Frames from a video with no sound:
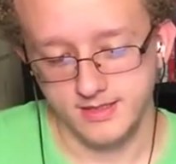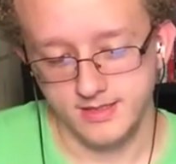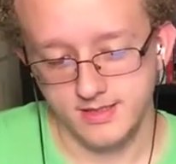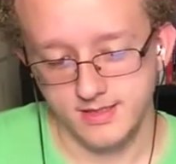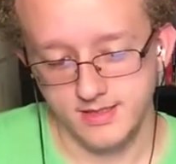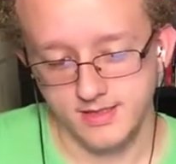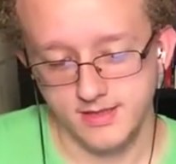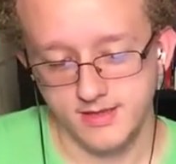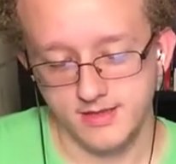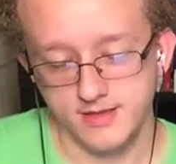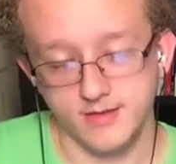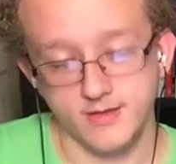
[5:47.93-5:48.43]

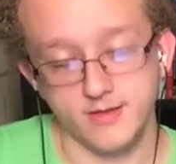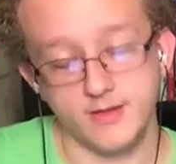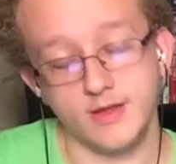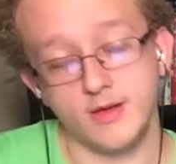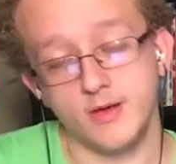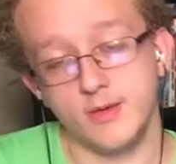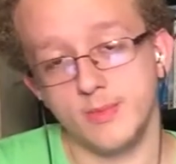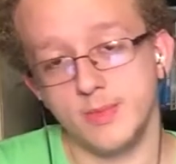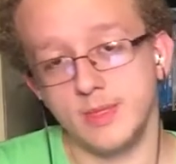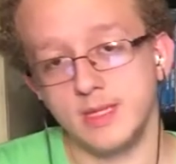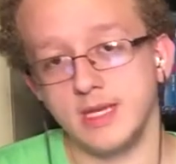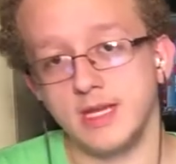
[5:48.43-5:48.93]
So that
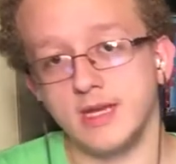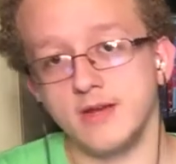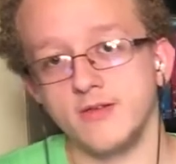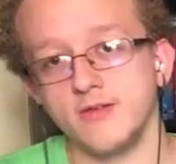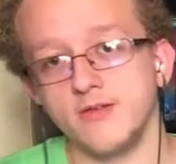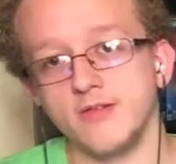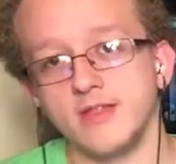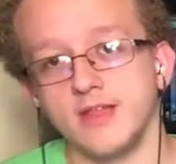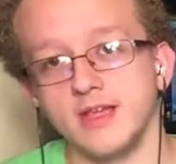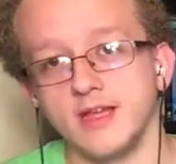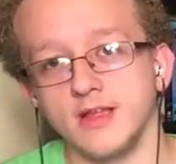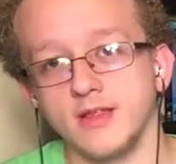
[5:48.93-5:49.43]
would be an
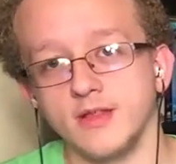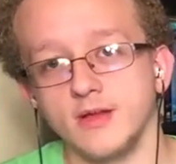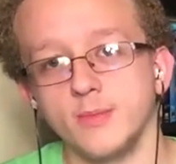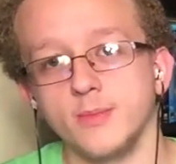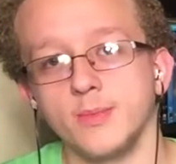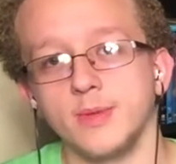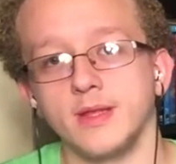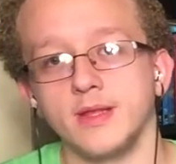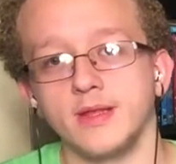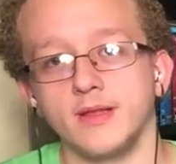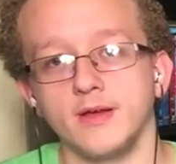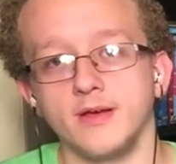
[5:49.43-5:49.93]
interesting little
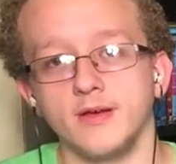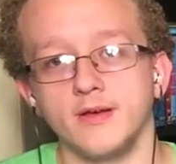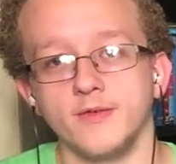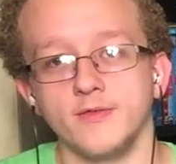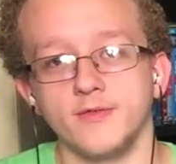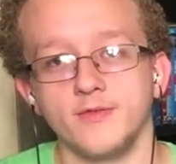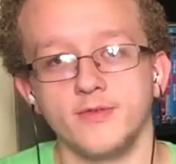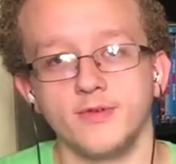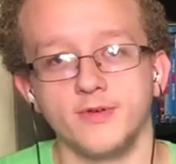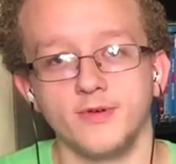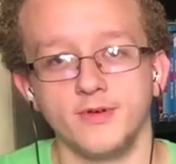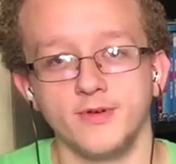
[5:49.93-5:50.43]
bit
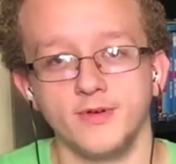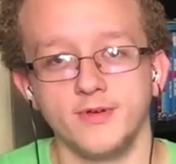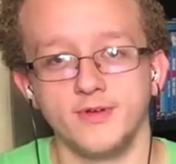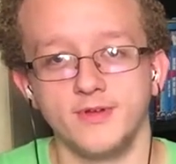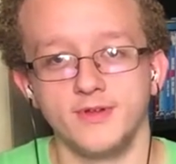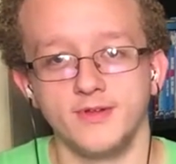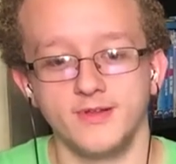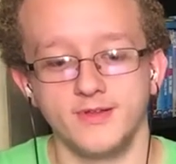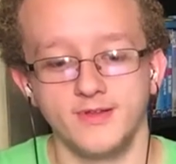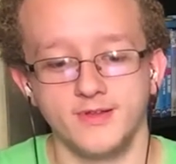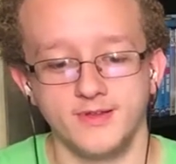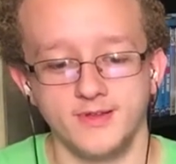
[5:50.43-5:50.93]
of
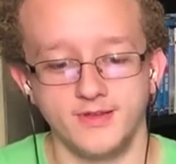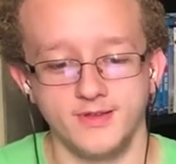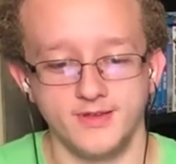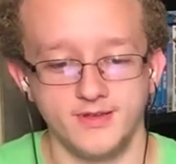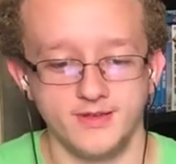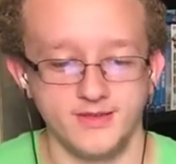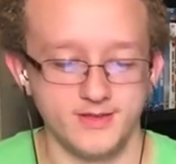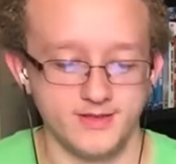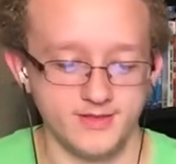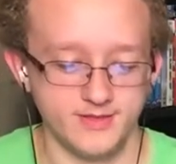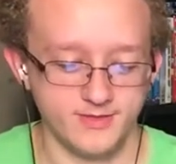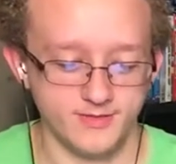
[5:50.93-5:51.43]

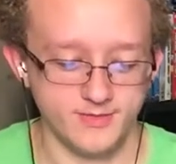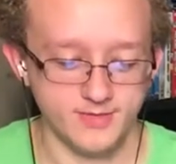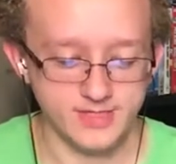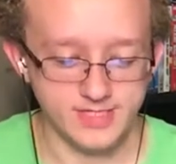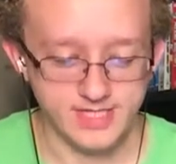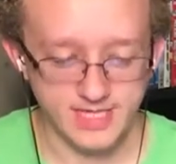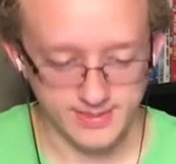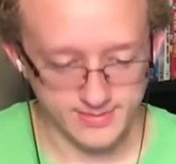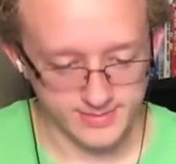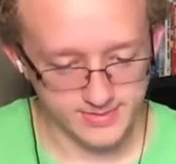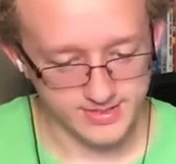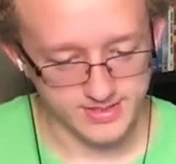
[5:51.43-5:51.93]

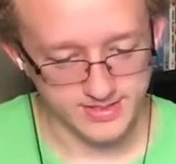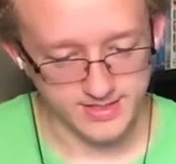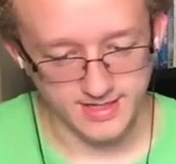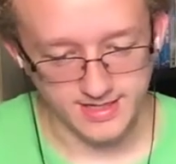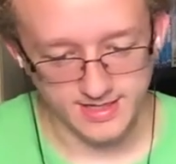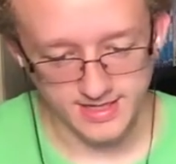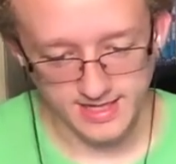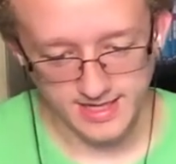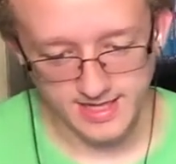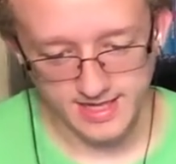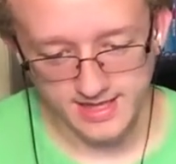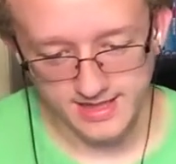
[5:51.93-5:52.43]
redemption, I
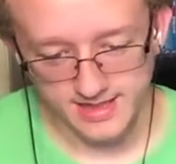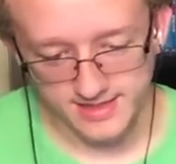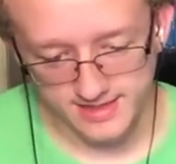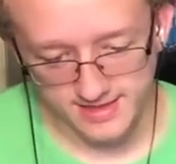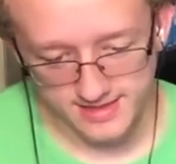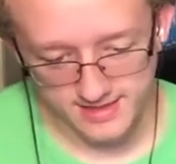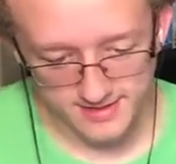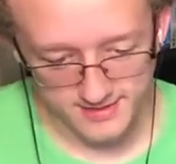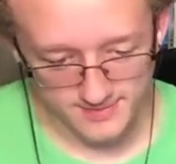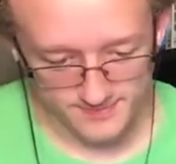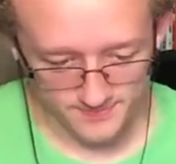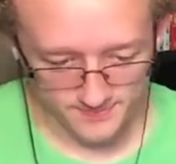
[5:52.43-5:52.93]
guess.
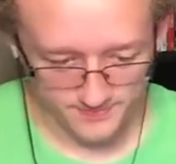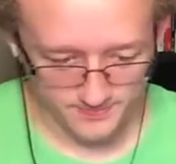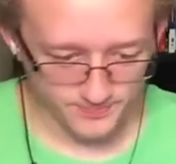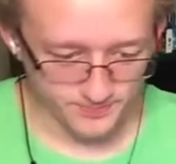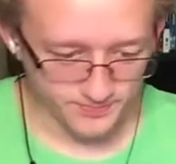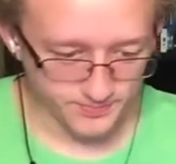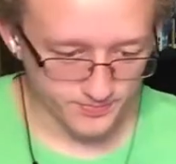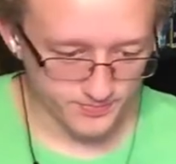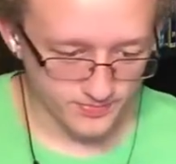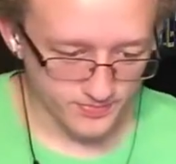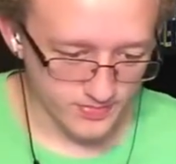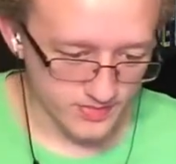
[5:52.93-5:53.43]

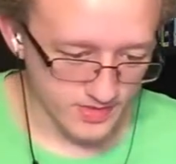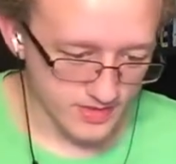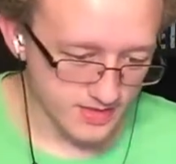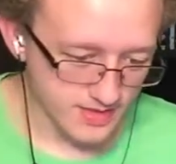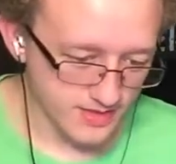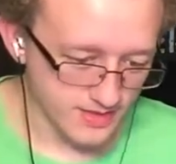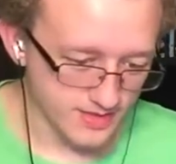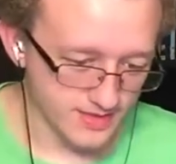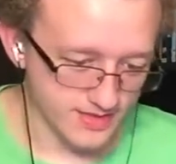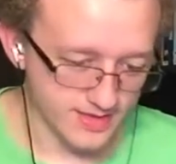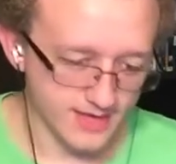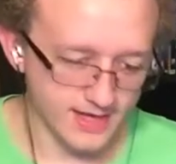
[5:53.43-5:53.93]

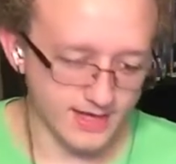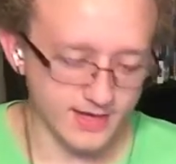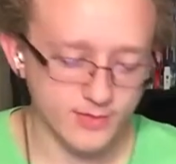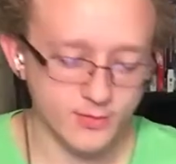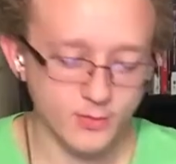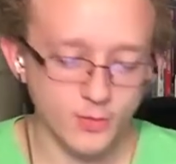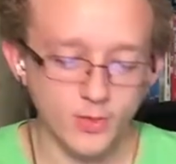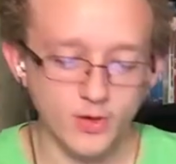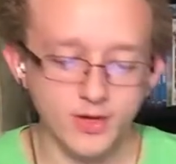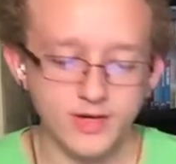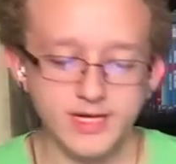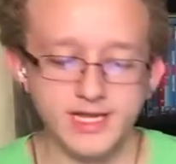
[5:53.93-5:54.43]
Second
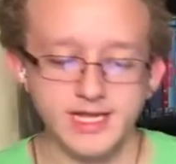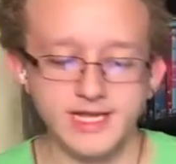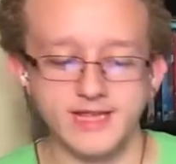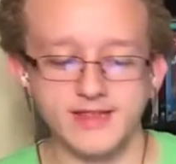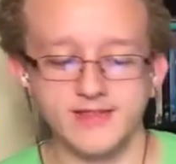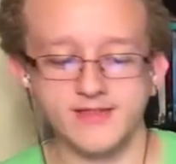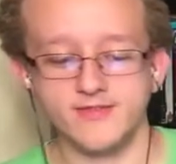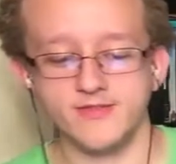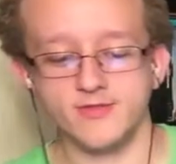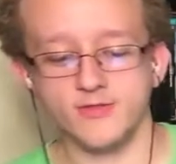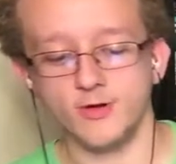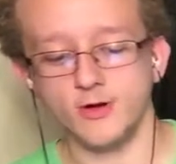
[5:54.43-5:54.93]
one is
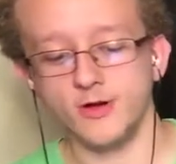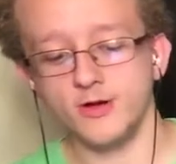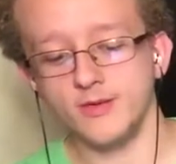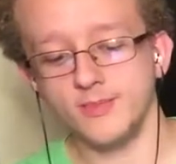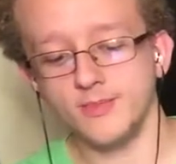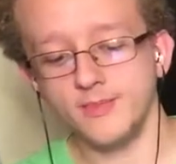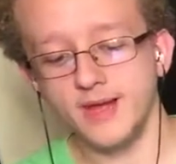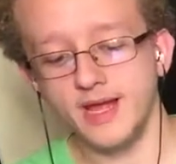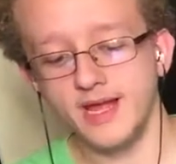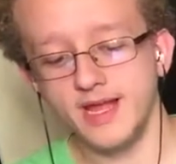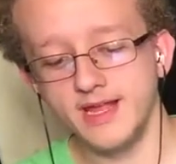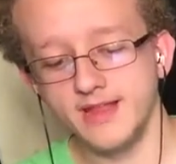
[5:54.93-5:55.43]
Strong
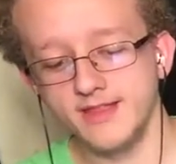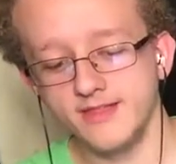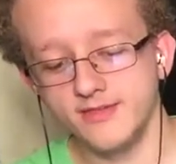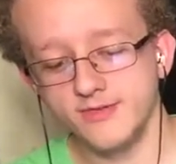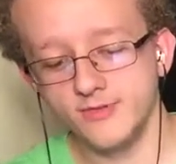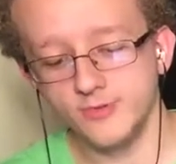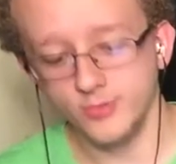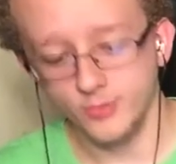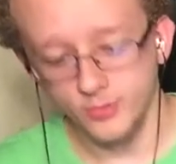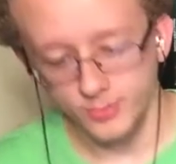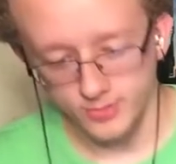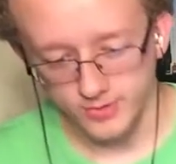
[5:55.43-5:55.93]
Bad's
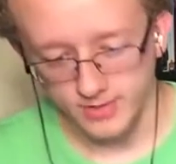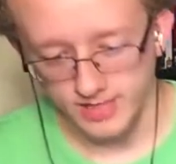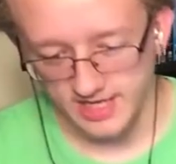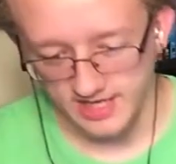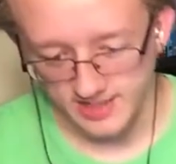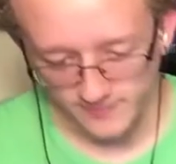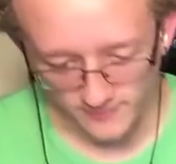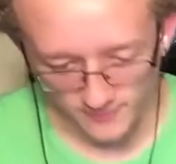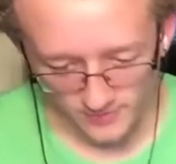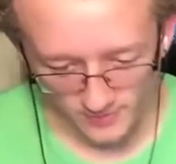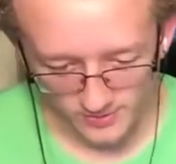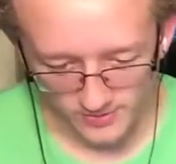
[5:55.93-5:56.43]
Cool
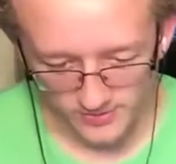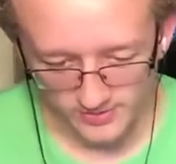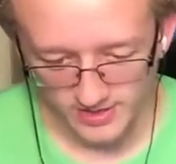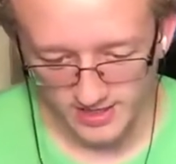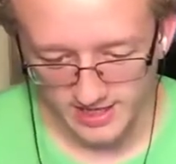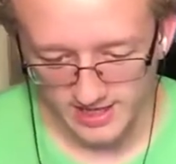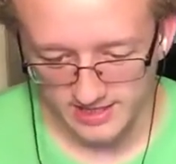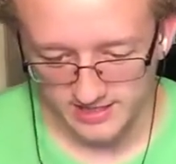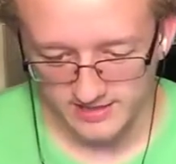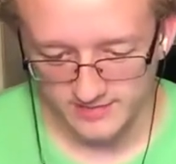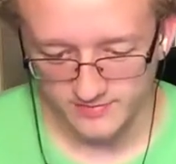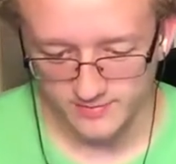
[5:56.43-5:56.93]
Game for
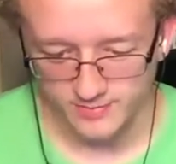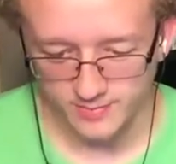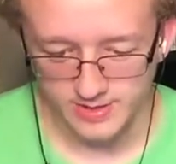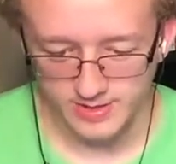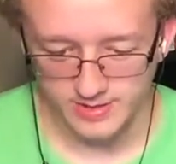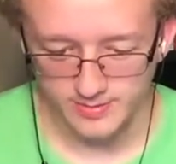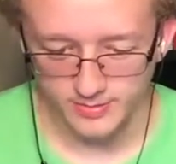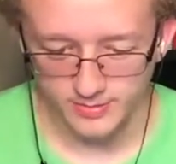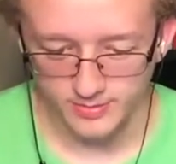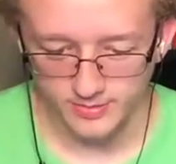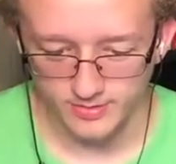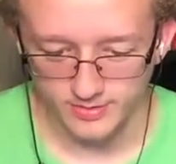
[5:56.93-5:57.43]
Attractive
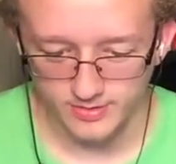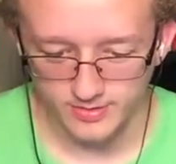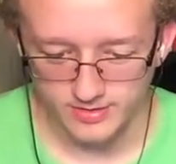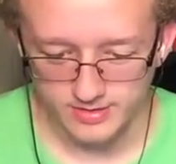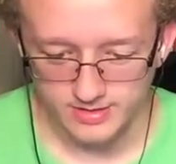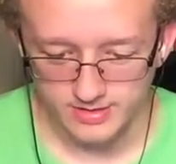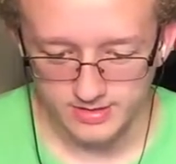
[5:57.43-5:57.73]
People